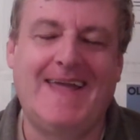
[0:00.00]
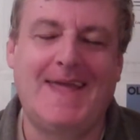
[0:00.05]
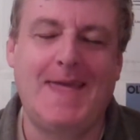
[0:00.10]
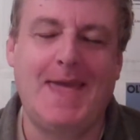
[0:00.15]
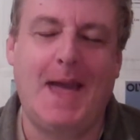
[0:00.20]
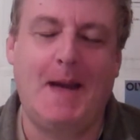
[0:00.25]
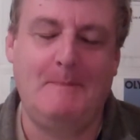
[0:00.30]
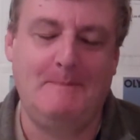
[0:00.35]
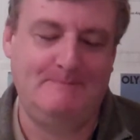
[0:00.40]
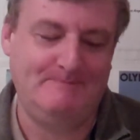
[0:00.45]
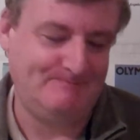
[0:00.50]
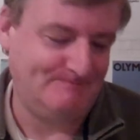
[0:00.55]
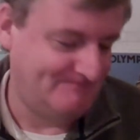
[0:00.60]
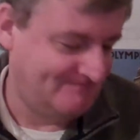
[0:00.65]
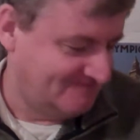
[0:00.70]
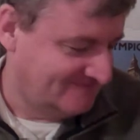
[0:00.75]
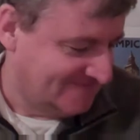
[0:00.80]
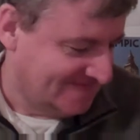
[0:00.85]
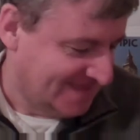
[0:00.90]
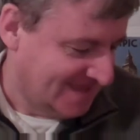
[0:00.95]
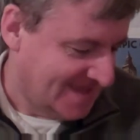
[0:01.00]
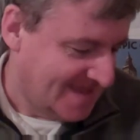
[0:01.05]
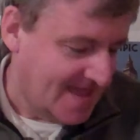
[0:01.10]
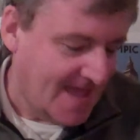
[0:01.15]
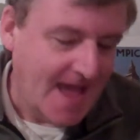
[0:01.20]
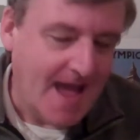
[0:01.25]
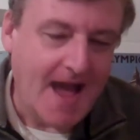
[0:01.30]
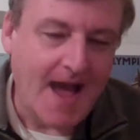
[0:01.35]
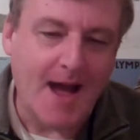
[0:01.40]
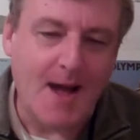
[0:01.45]
Yeah.
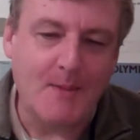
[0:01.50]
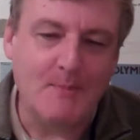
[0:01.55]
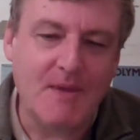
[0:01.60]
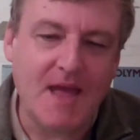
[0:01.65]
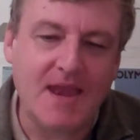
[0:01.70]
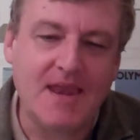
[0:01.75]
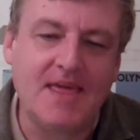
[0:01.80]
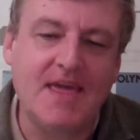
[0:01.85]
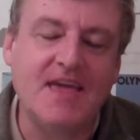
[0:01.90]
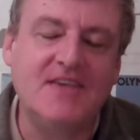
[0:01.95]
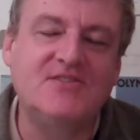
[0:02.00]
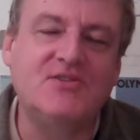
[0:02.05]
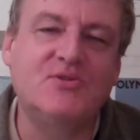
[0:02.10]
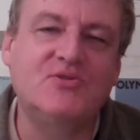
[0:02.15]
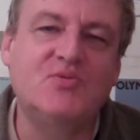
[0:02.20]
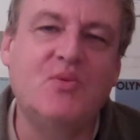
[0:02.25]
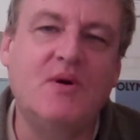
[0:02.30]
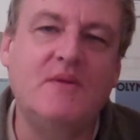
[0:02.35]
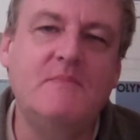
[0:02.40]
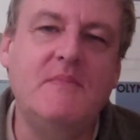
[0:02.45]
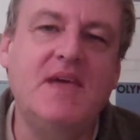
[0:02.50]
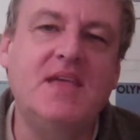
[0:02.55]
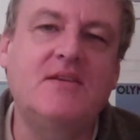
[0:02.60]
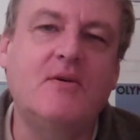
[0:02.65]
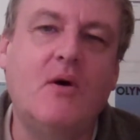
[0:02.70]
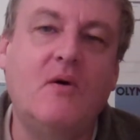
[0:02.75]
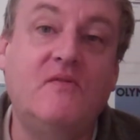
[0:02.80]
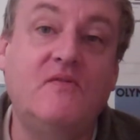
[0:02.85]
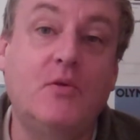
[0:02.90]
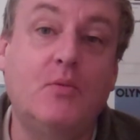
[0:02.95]
Any case, there was one meet
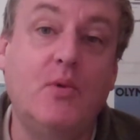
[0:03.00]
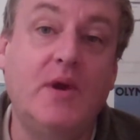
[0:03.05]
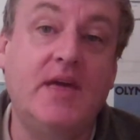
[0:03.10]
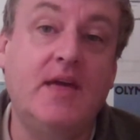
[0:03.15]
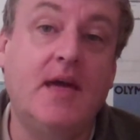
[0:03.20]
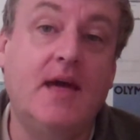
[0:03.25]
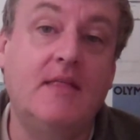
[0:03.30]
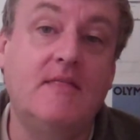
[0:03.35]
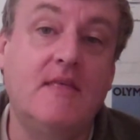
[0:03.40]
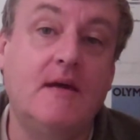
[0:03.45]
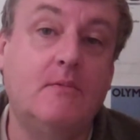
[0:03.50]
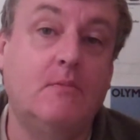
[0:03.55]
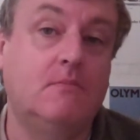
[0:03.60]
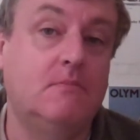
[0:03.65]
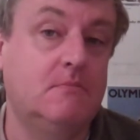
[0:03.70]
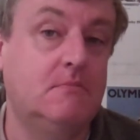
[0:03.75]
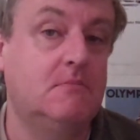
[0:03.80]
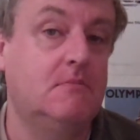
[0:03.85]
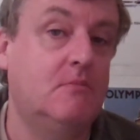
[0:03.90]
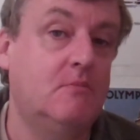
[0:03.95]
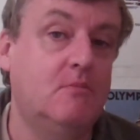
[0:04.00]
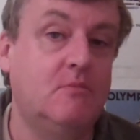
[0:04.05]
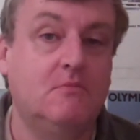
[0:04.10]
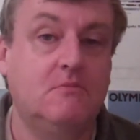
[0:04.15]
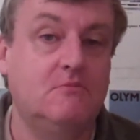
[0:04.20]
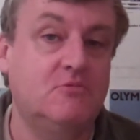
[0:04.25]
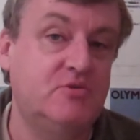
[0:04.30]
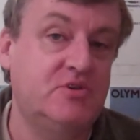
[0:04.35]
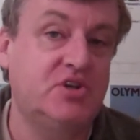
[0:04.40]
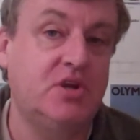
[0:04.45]
over the weekend that
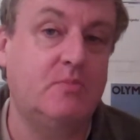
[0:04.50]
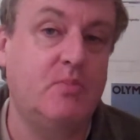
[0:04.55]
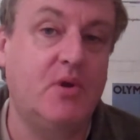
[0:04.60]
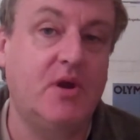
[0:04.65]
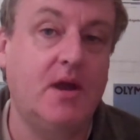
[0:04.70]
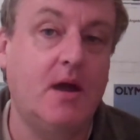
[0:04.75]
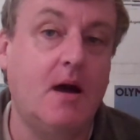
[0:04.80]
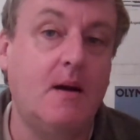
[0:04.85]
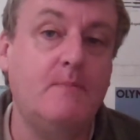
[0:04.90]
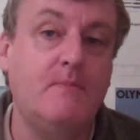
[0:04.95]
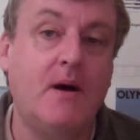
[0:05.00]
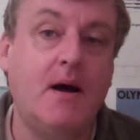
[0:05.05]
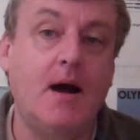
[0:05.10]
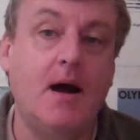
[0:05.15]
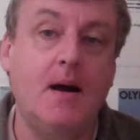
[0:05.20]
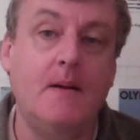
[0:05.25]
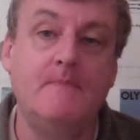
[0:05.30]
we should bring up.